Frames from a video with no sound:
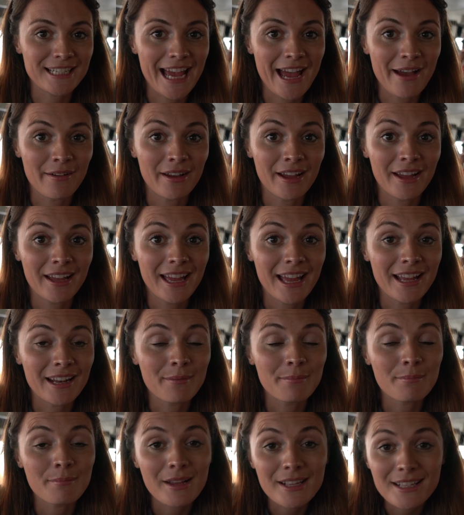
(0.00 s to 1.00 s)
tower, and
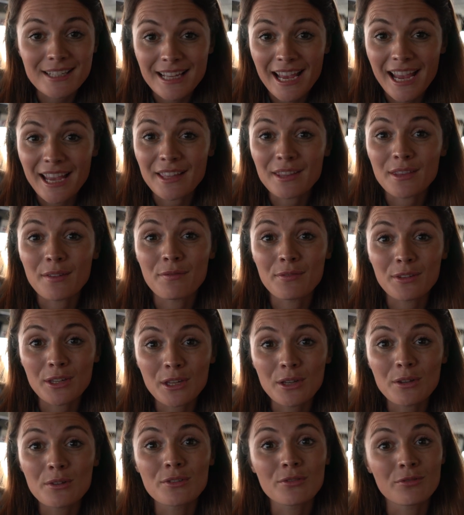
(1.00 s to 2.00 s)
I must say, the
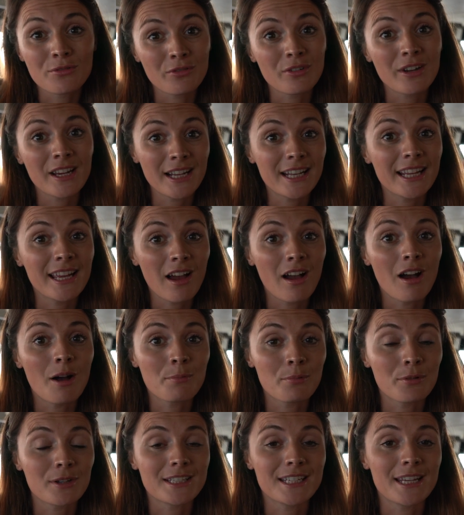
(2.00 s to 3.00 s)
views really are
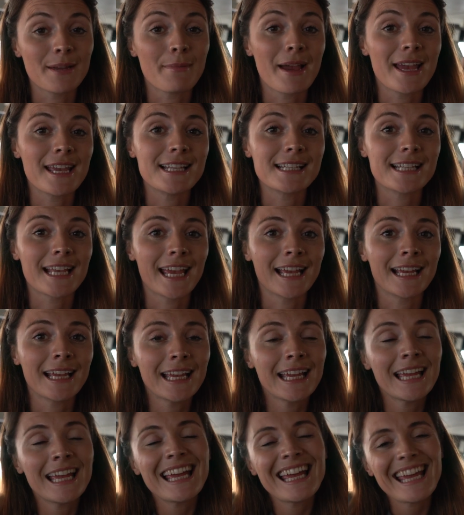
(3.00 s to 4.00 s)
pretty amazing.
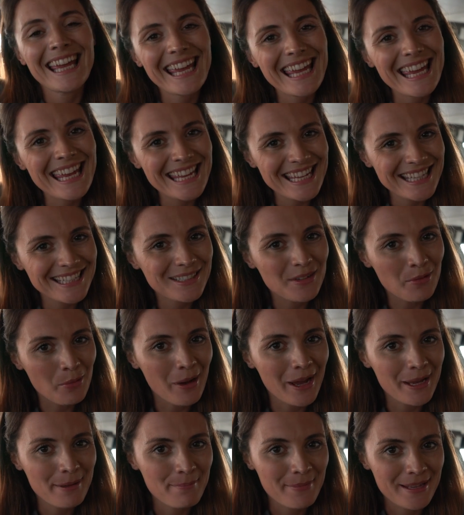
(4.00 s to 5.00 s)
It is
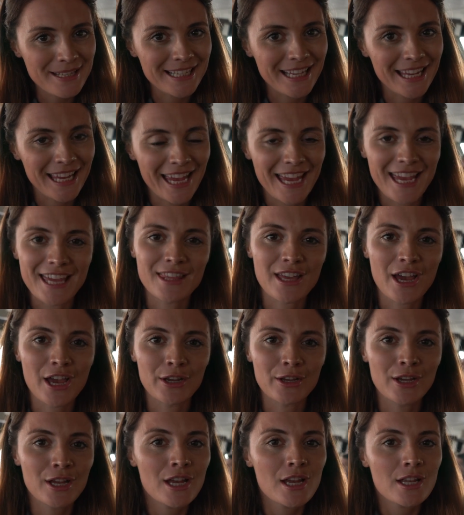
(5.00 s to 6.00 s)
quite busy here
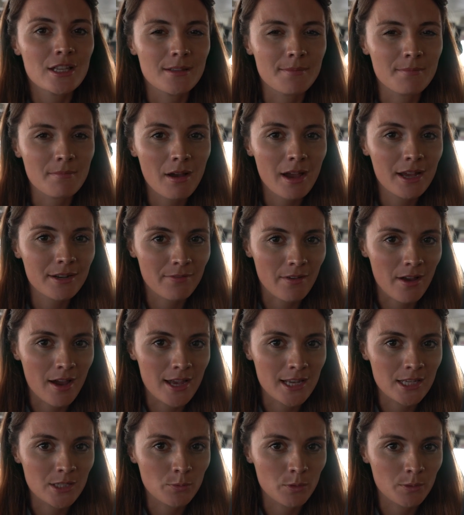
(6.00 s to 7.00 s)
though, so my
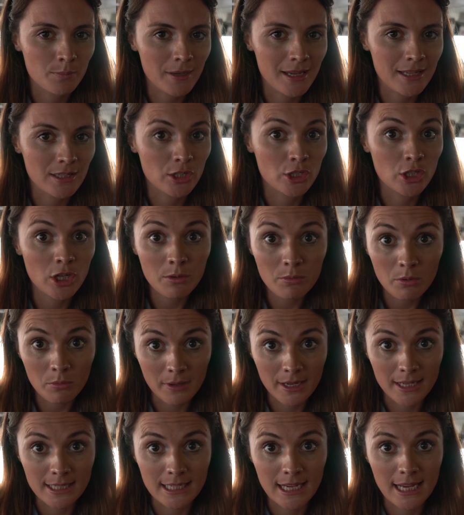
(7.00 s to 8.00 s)
advice would be to do what
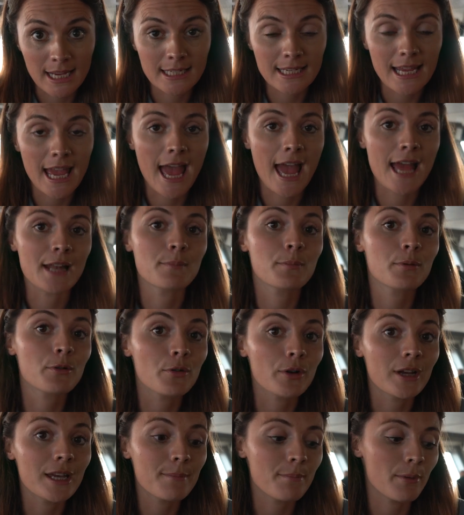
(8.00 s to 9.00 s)
we did and
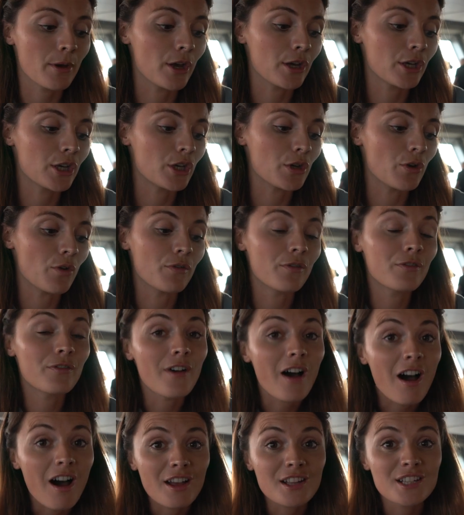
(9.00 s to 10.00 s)
pre-book your
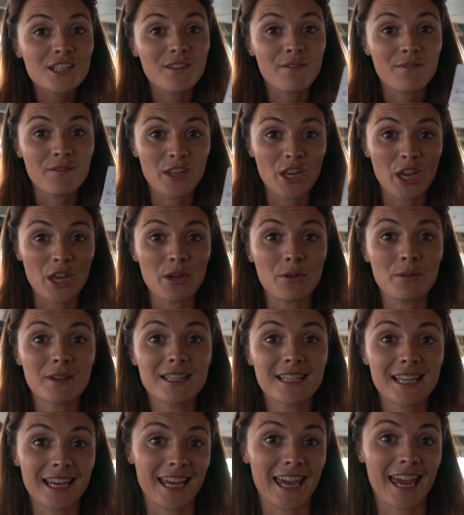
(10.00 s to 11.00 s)
fast view
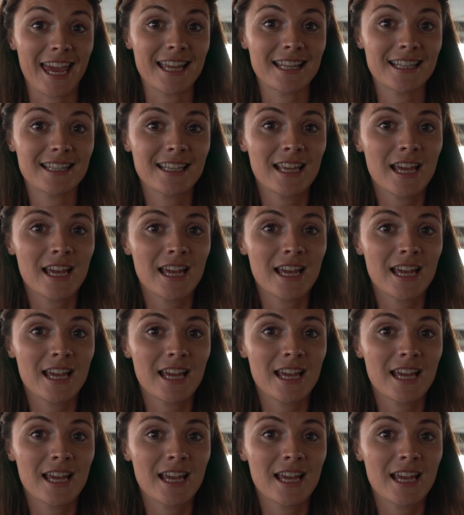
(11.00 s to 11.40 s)
ticket.